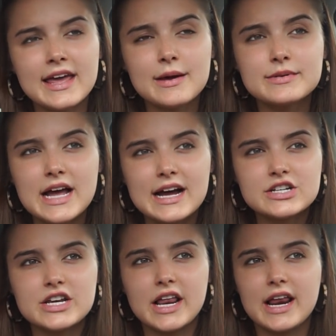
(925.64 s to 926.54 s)
it was
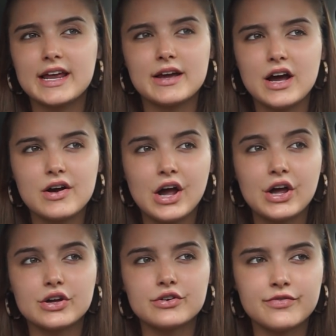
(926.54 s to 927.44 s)
actually a
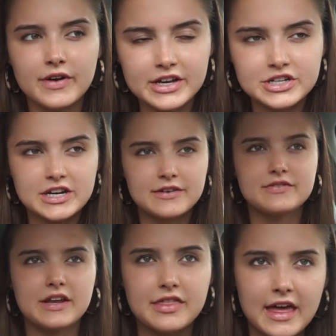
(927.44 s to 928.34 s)
good first
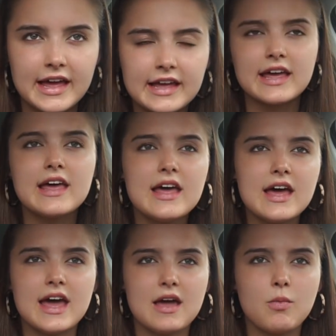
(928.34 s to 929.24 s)
shift, I think.
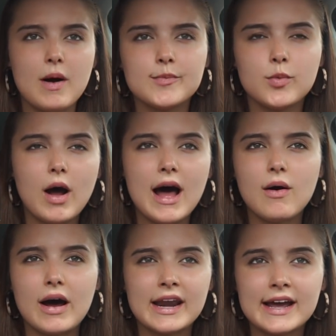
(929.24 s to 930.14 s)
It went
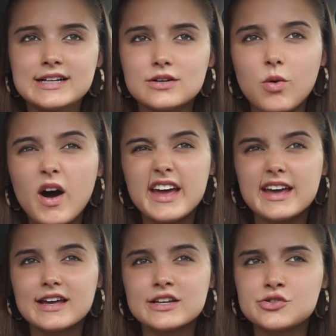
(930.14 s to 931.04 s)
well and I
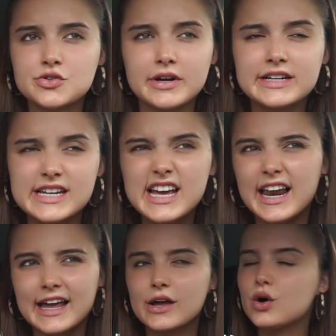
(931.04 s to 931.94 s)
quite enjoyed it.
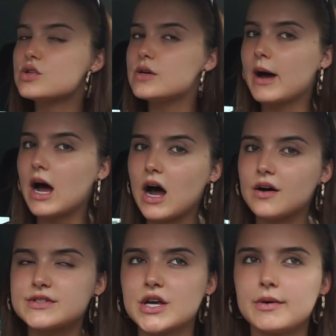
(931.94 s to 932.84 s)
Like, it got to about
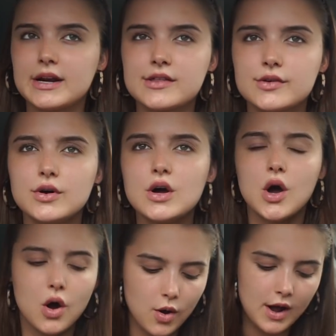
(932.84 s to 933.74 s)
2:30 and I thought,
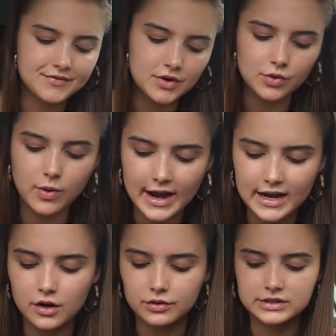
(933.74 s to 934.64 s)
oh, I've got
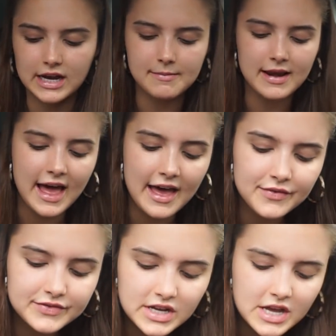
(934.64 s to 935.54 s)
quite a long time
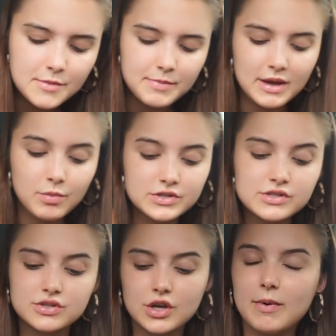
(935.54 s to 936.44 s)
left. But it
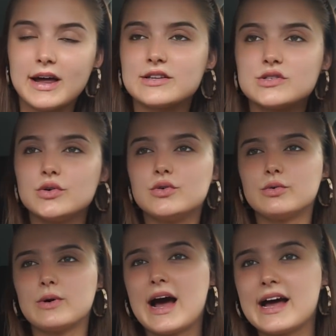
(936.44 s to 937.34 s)
wasn't too bad at
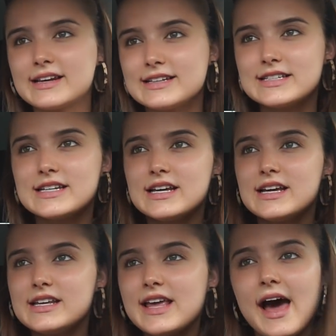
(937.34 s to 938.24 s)
all, and
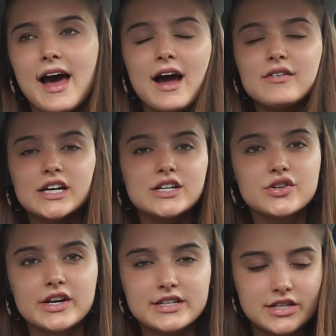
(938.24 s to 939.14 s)
yeah, I really
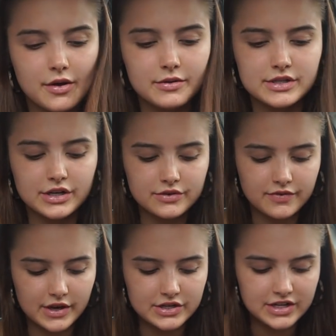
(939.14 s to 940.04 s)
enjoyed it. So it was a good
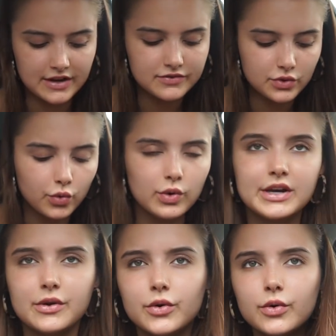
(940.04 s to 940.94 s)
first shift all
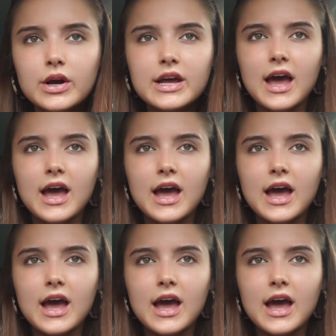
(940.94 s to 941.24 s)
in all.